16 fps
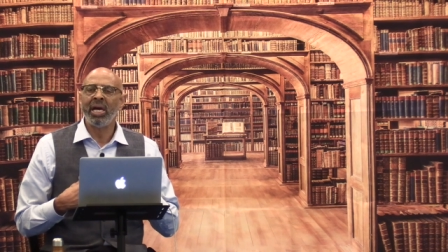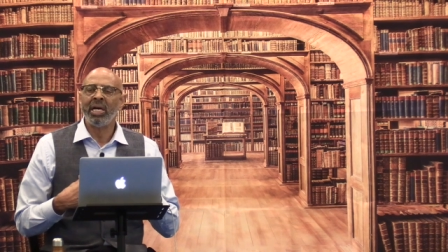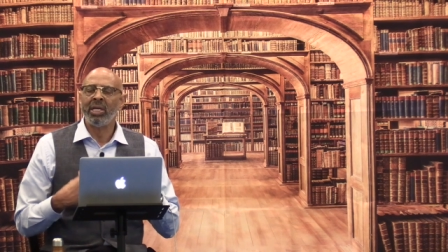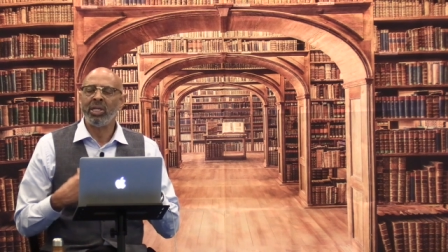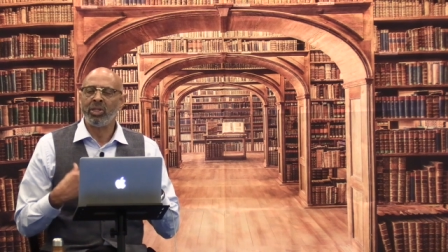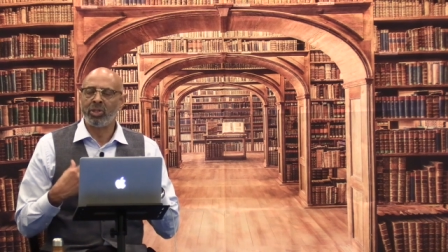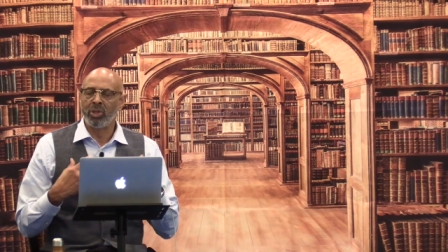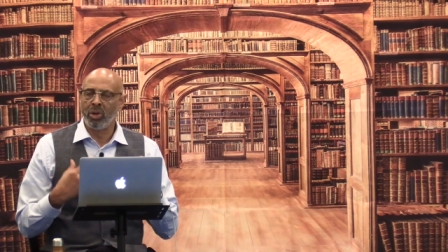
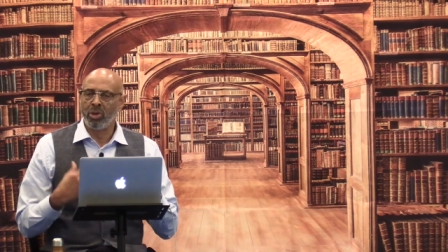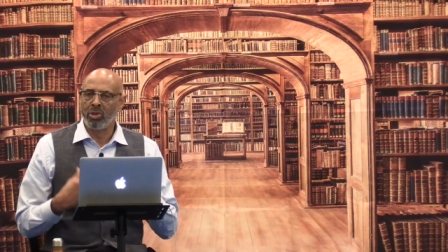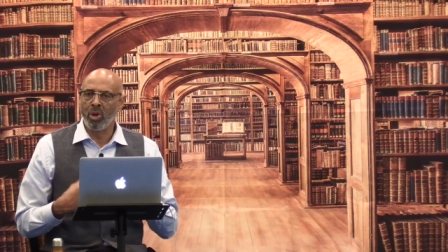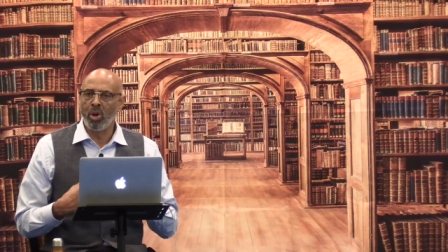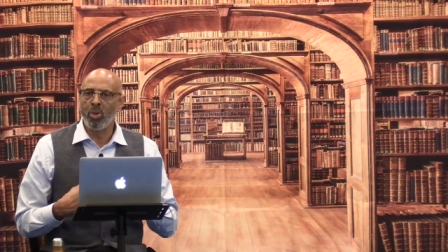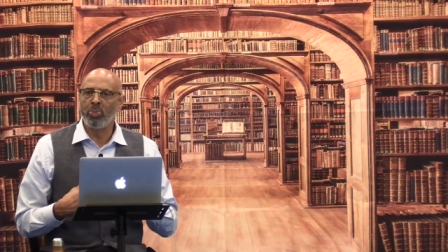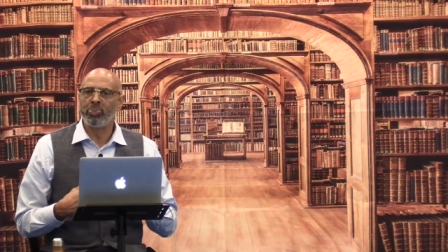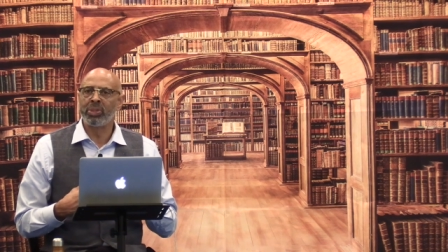to
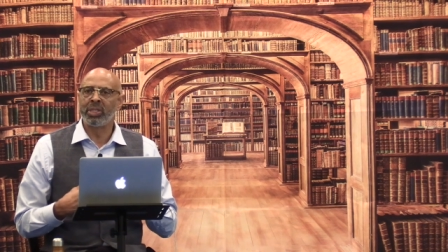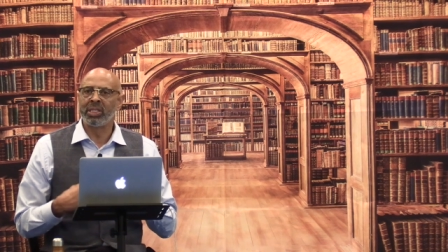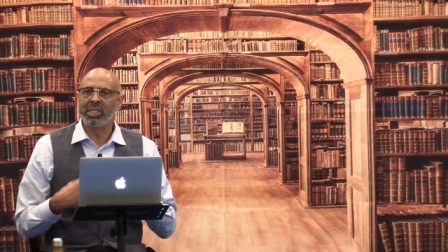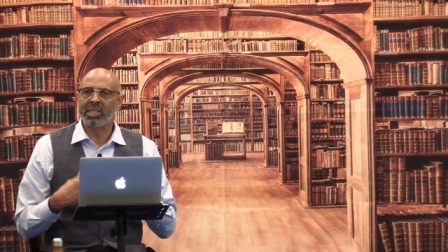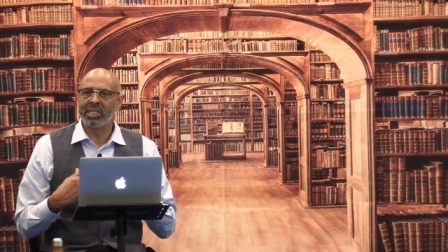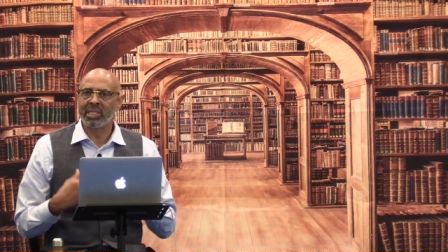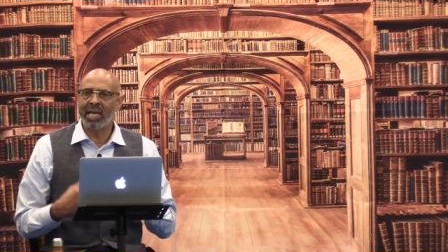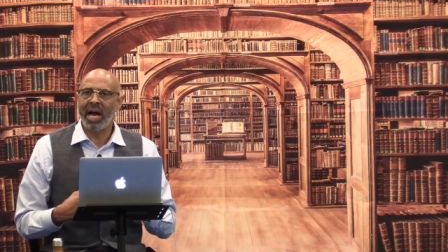grope, to
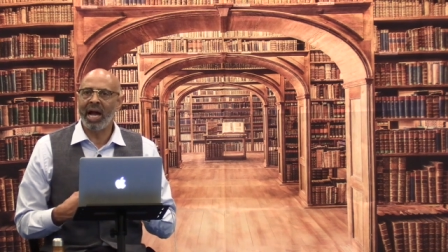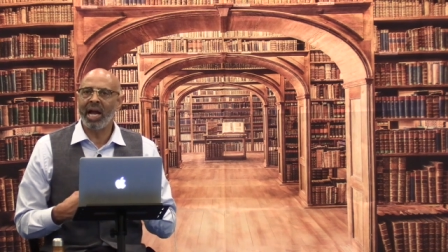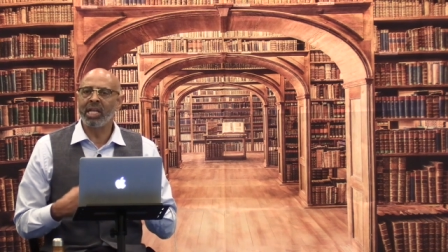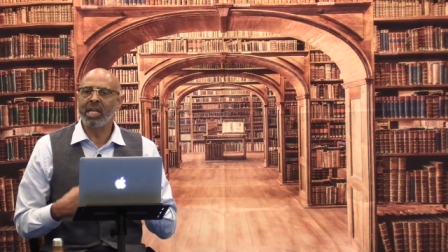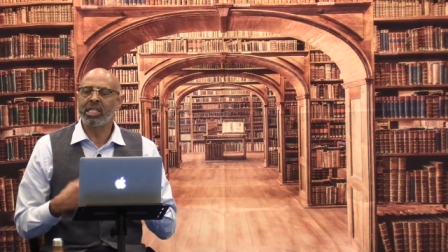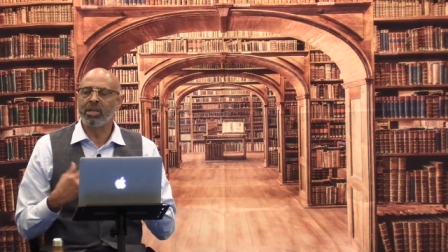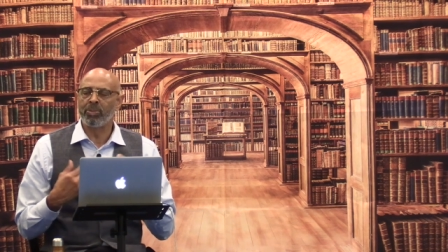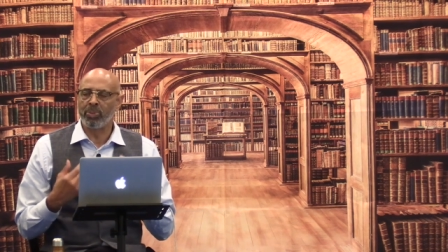desire
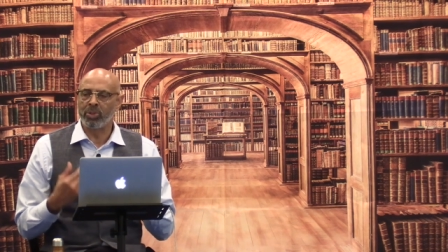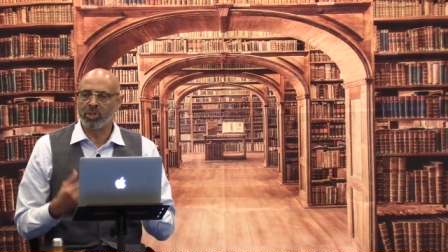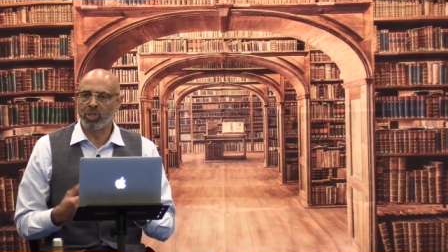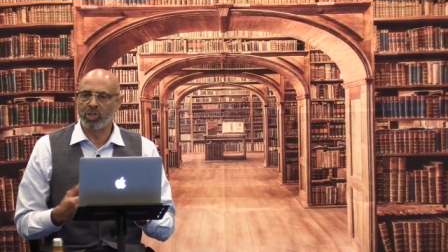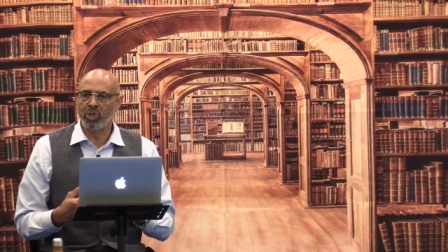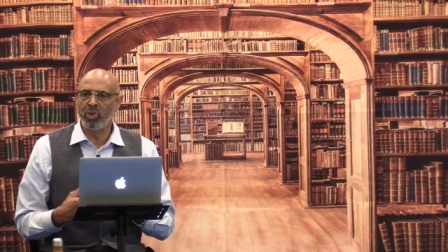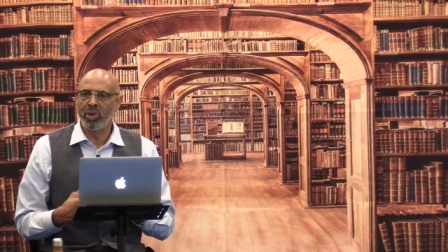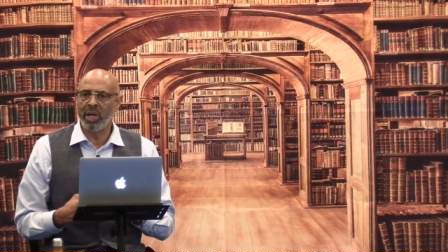to
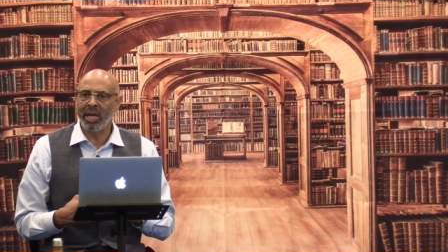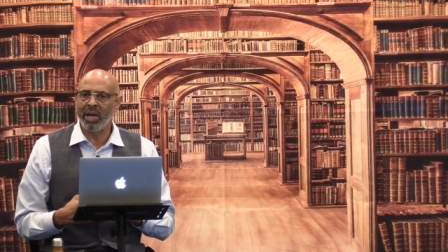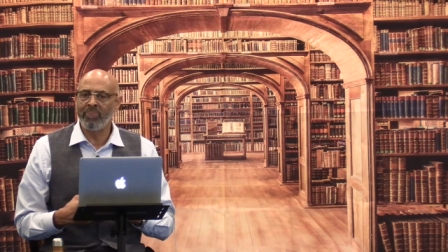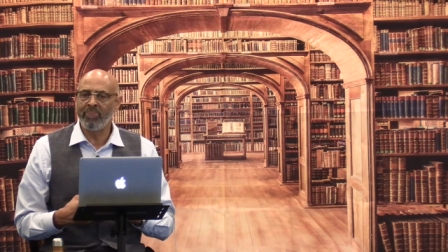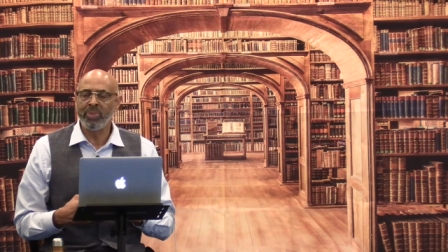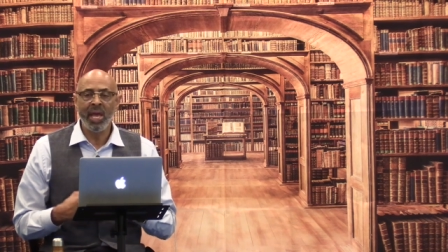pursue him.